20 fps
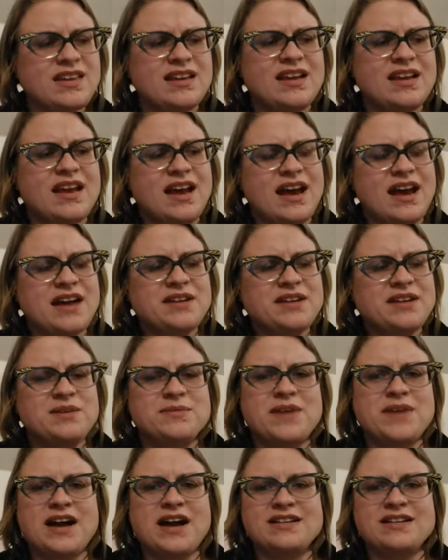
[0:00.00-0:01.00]
I don't know.
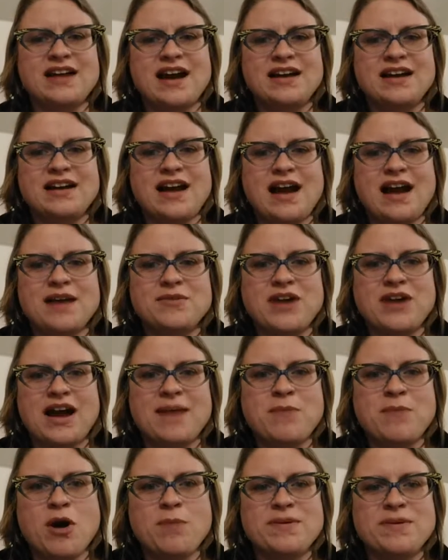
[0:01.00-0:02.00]
I'm
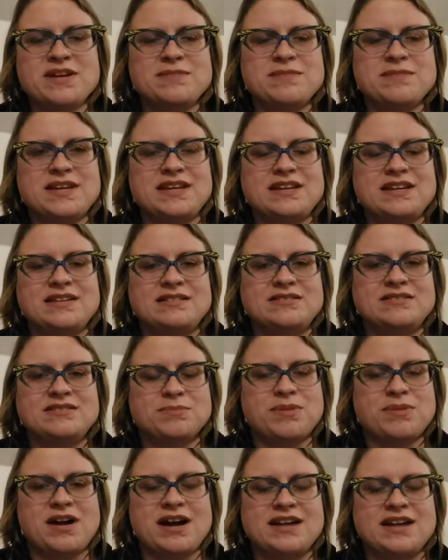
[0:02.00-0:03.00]
hoping to be
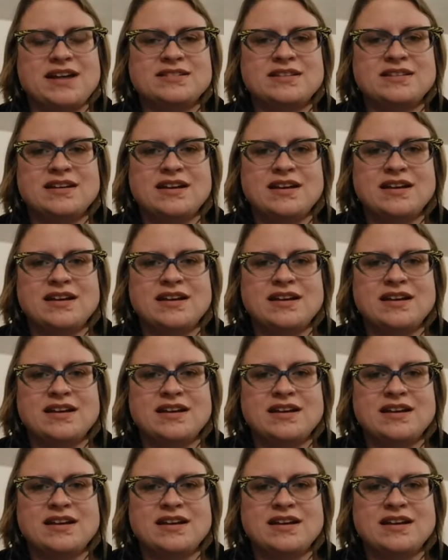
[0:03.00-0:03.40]
surprised